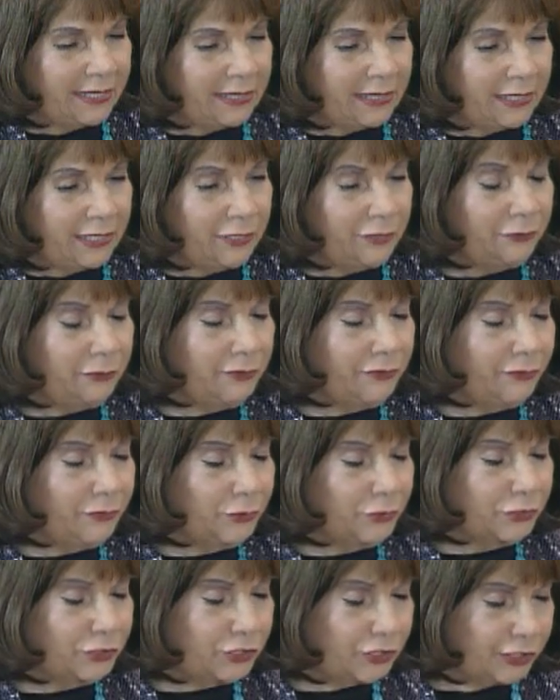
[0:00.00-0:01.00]
either of her
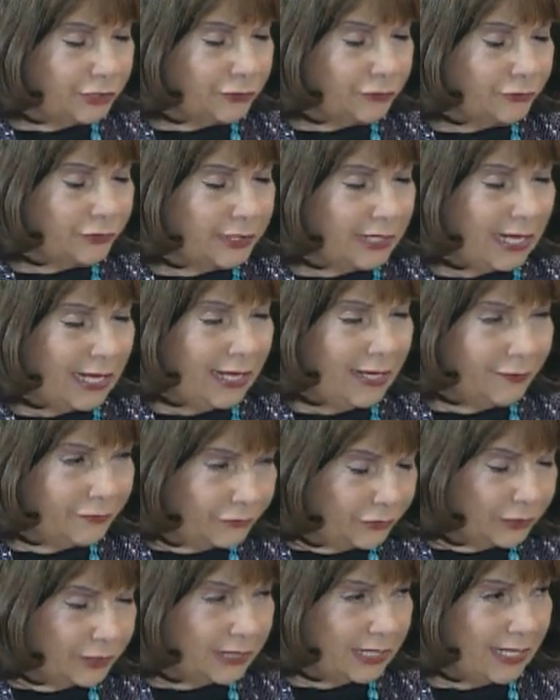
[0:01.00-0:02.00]
children after
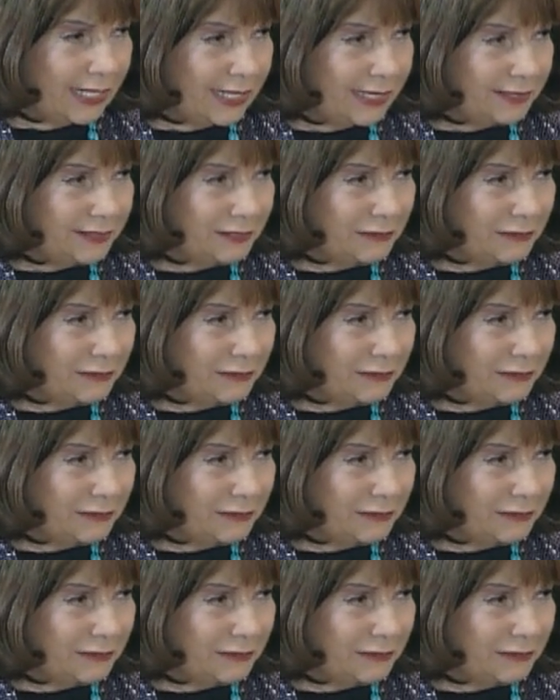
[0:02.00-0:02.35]
Dan?